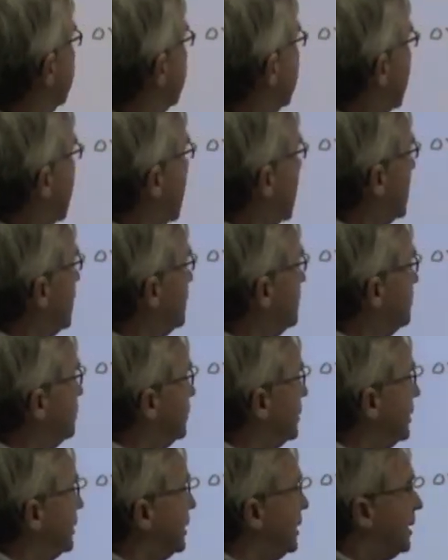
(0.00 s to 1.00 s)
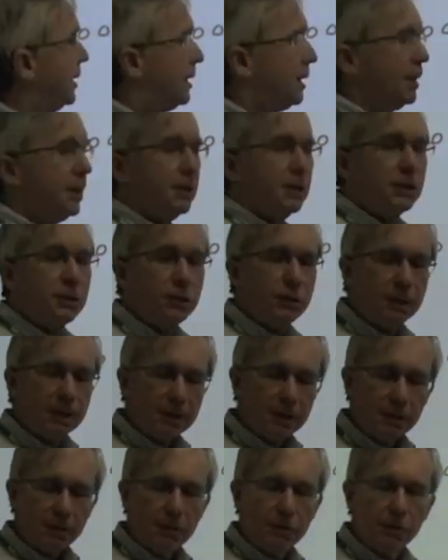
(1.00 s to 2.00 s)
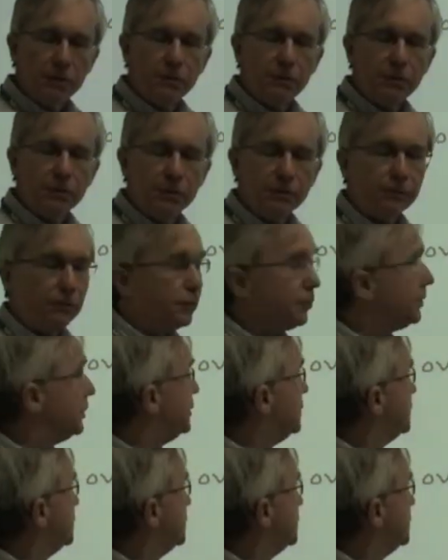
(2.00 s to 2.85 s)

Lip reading: the output just due to the voltage